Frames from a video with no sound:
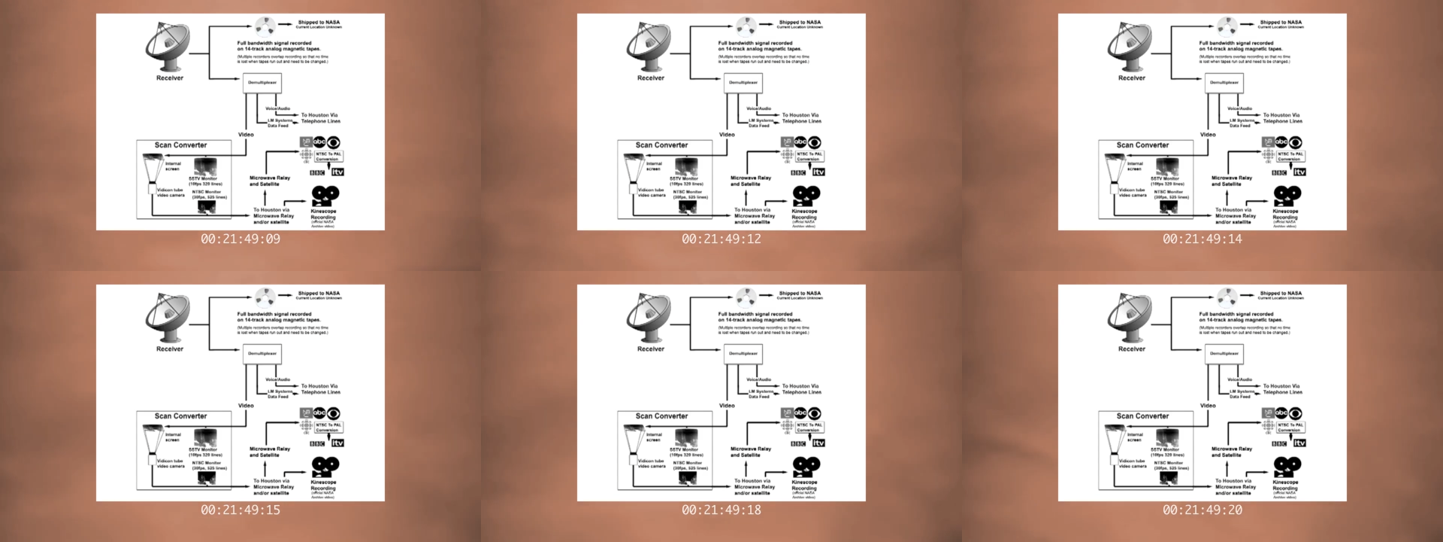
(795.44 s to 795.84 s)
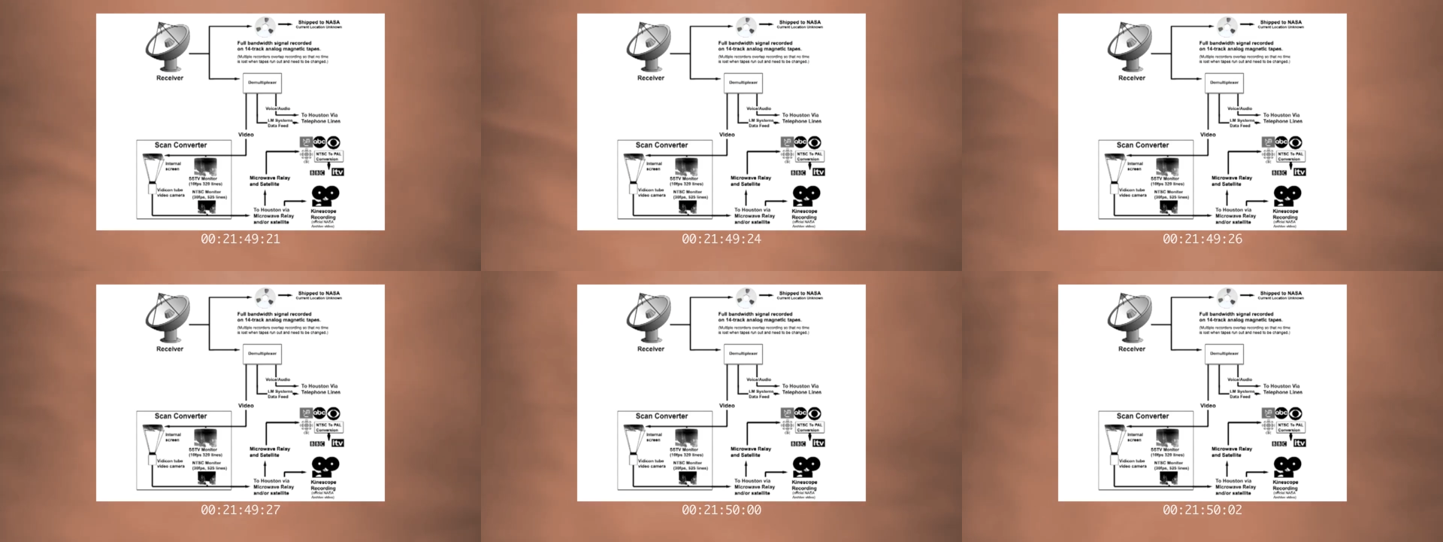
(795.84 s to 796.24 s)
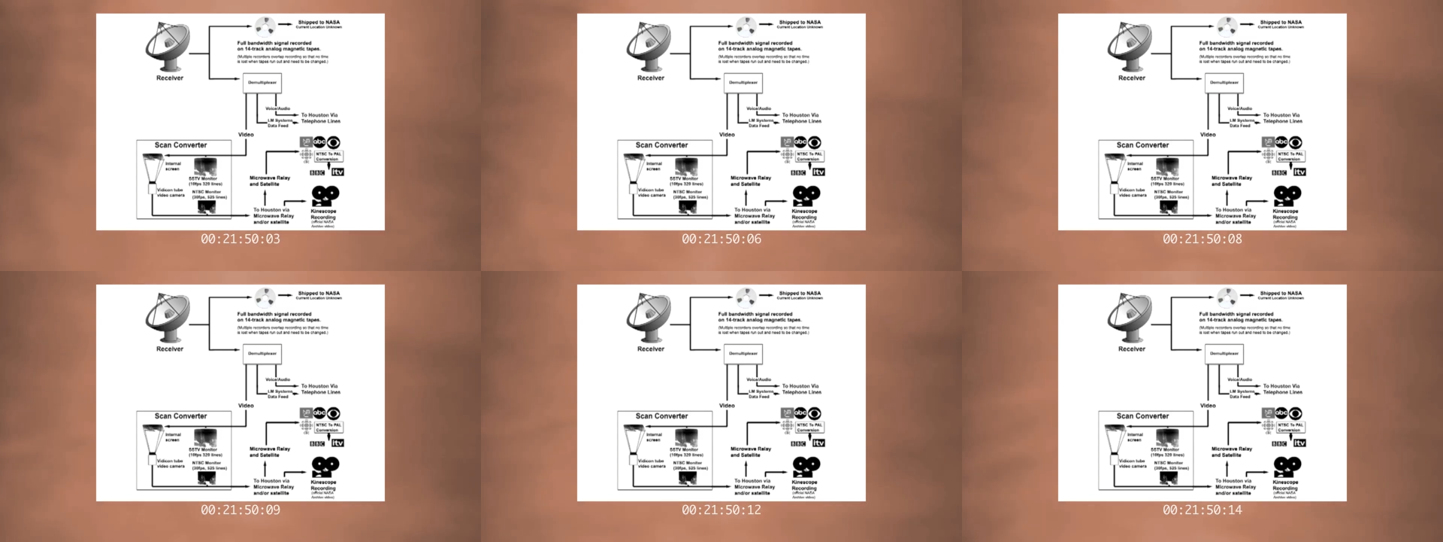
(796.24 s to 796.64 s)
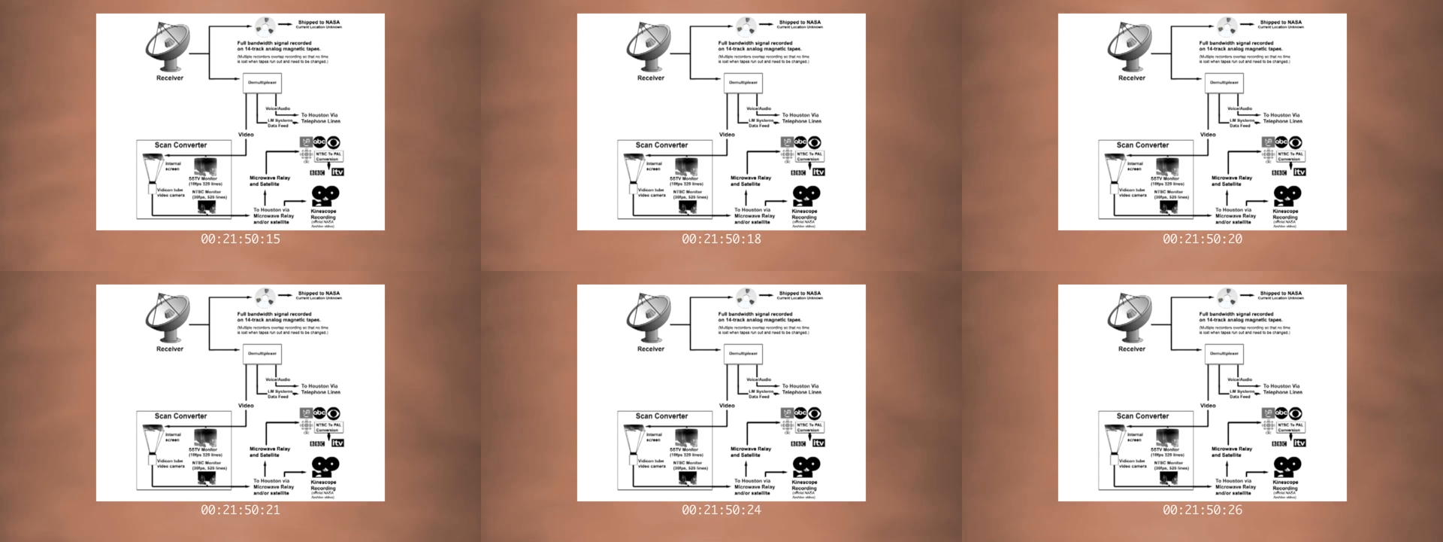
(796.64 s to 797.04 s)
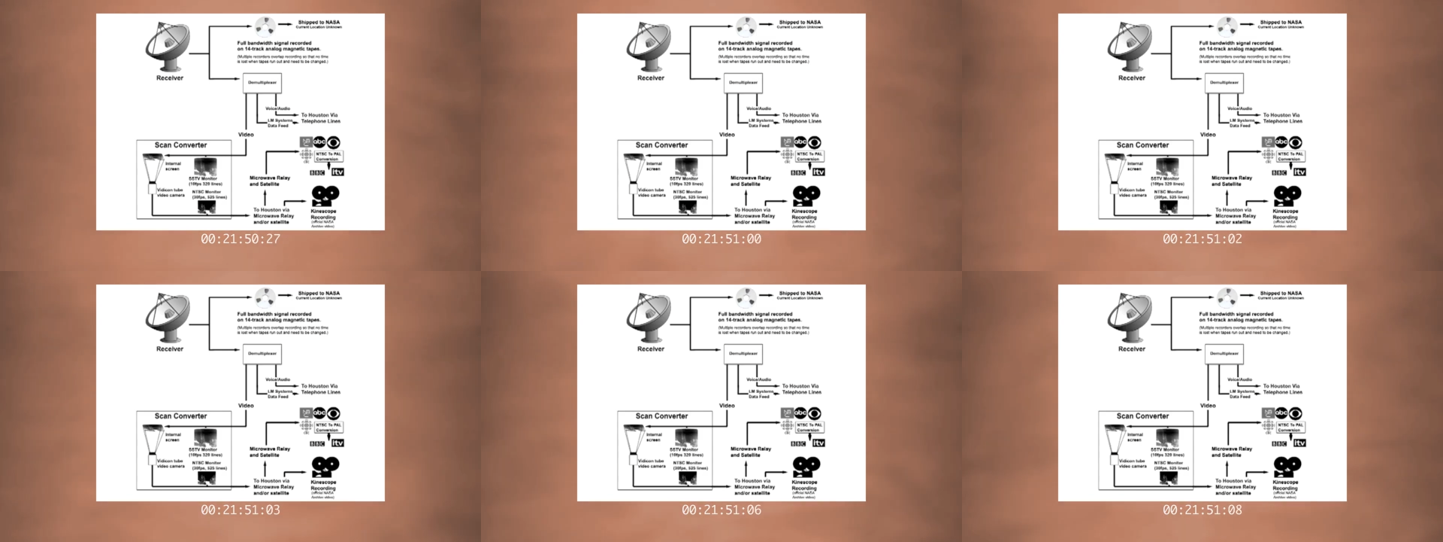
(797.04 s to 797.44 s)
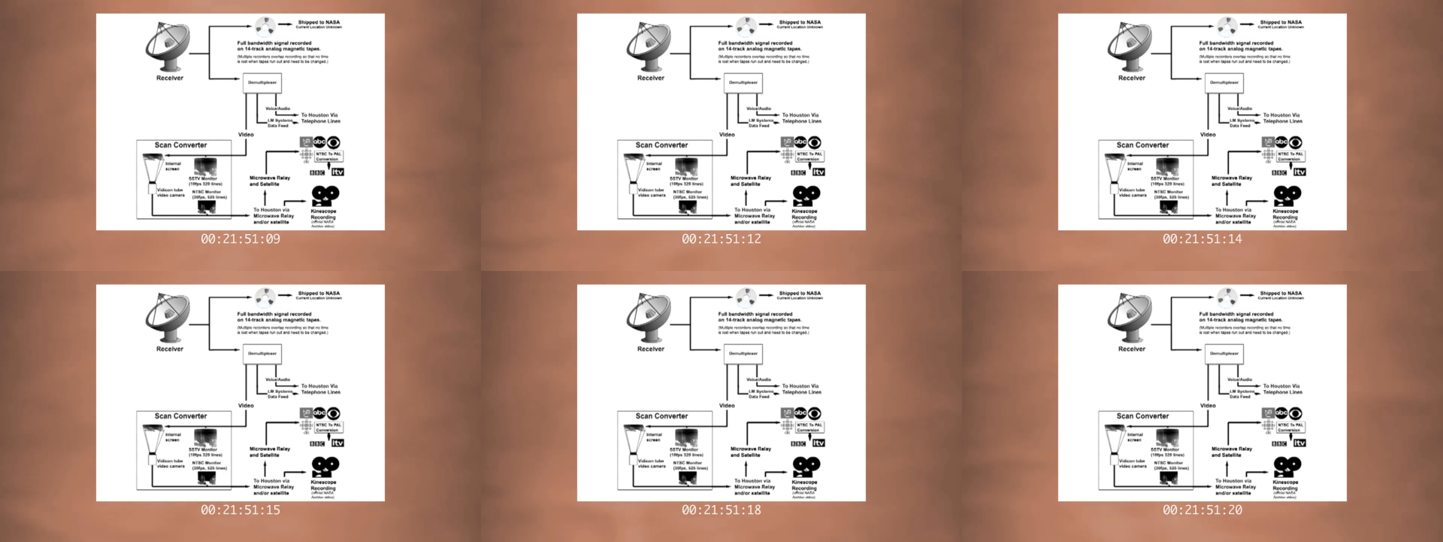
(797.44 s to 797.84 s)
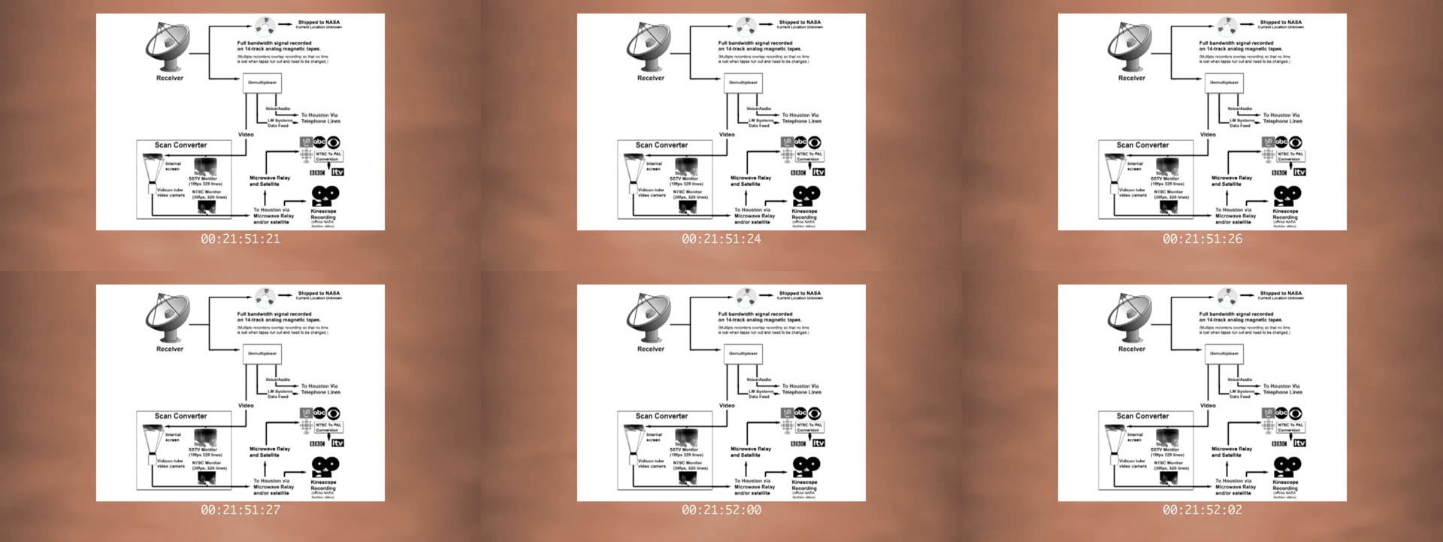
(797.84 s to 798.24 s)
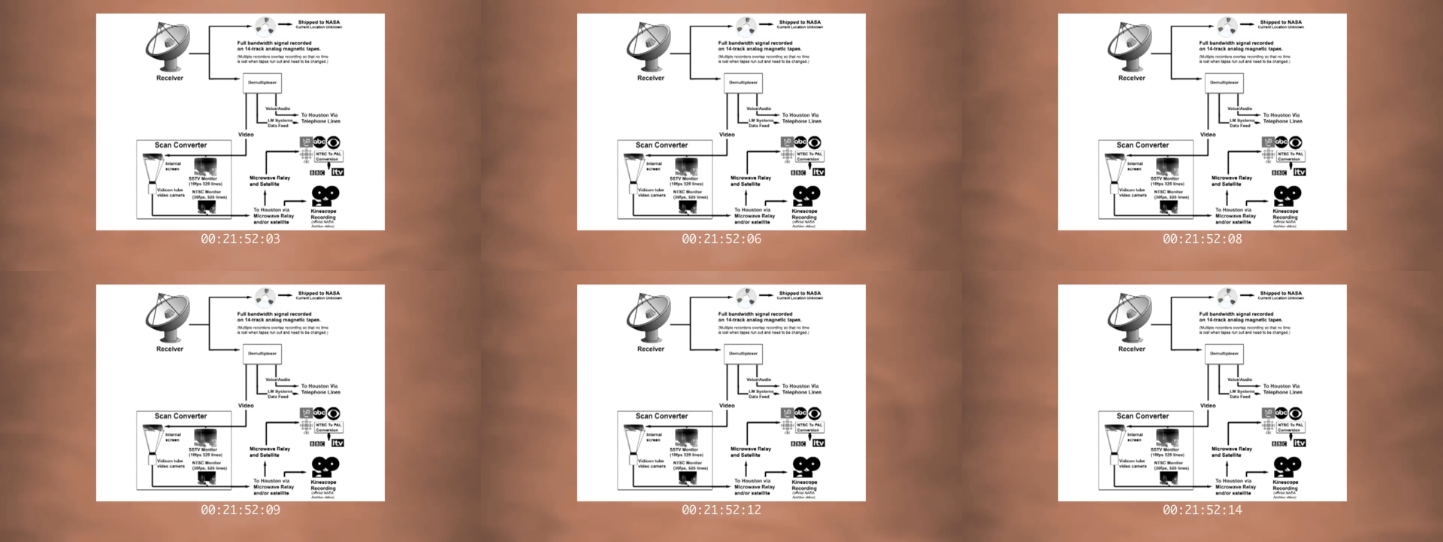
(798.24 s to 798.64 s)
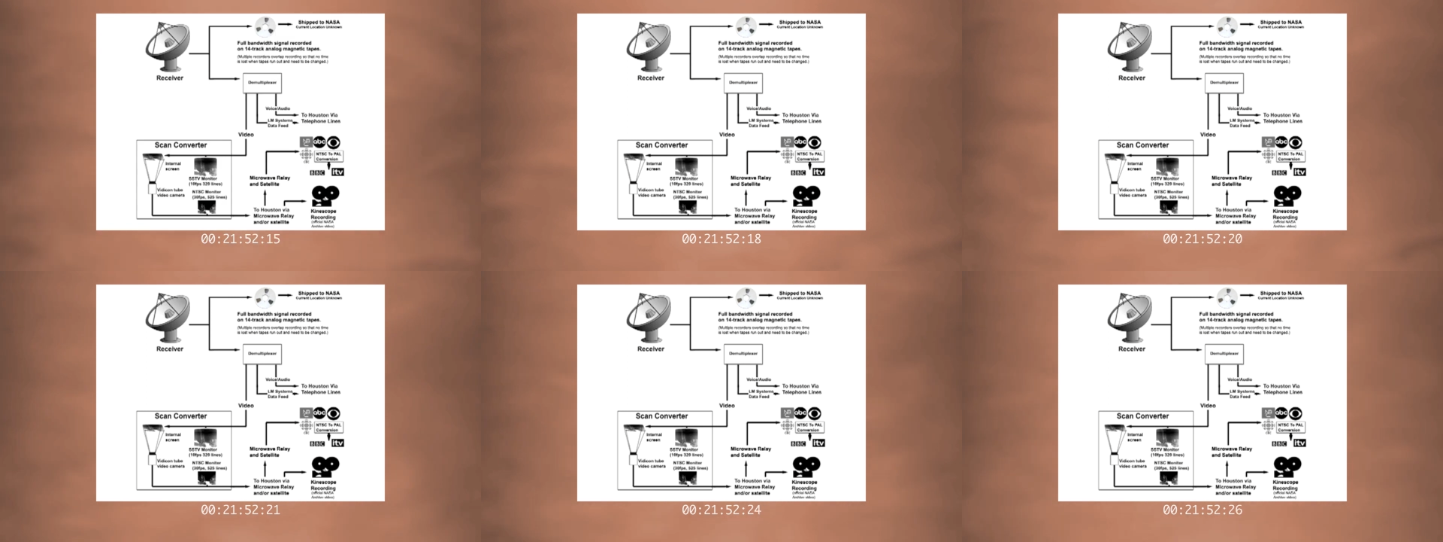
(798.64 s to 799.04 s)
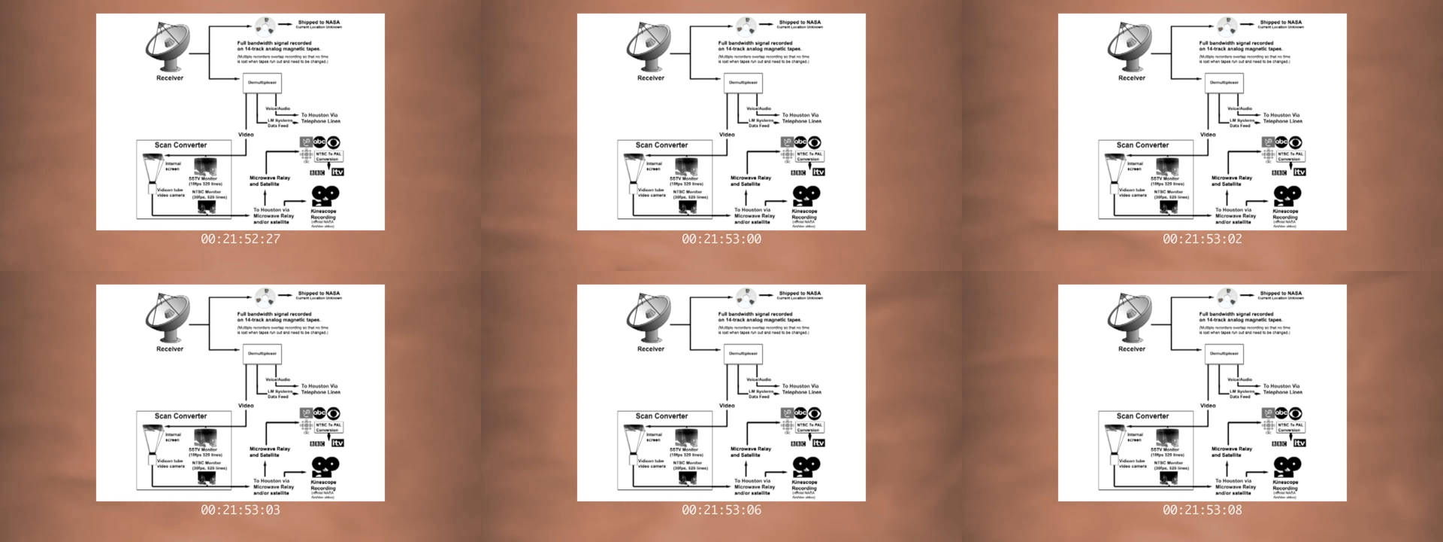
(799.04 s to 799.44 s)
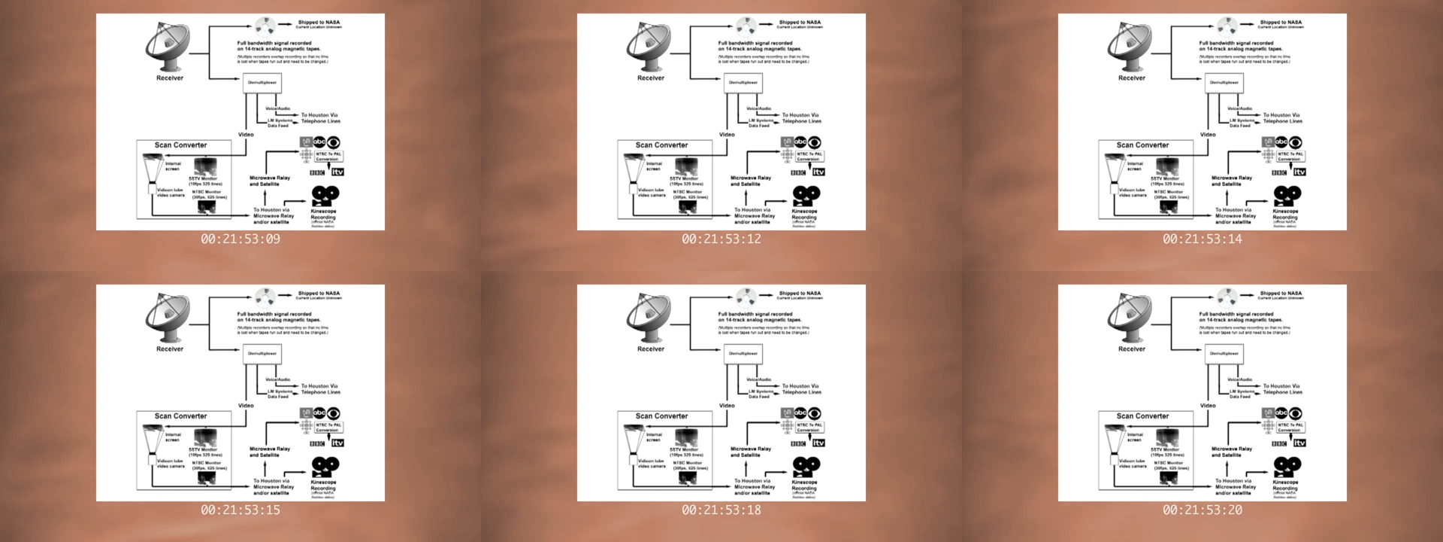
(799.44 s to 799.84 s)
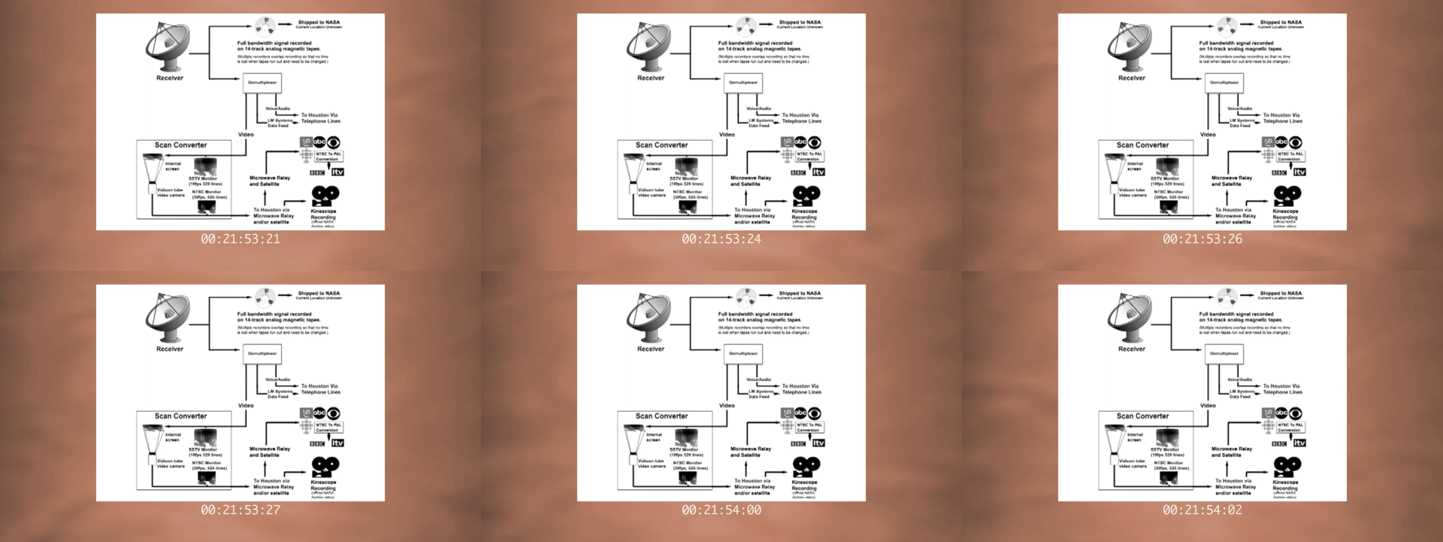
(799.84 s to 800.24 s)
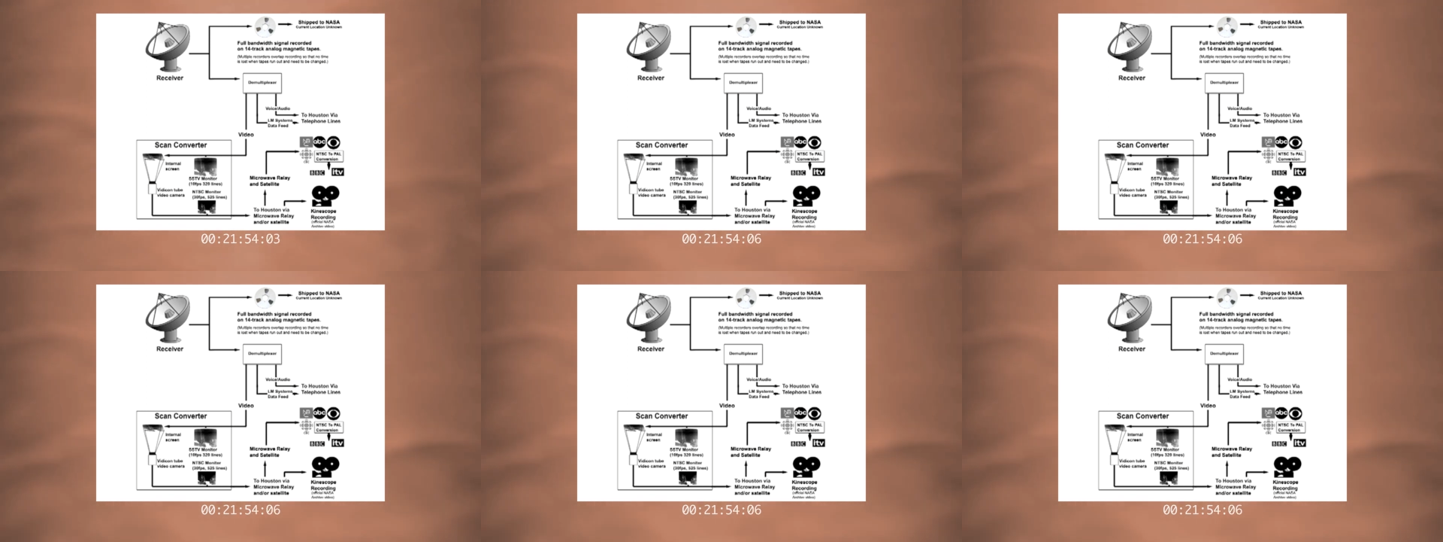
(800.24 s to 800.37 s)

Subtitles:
Nobody's mouth can be seen.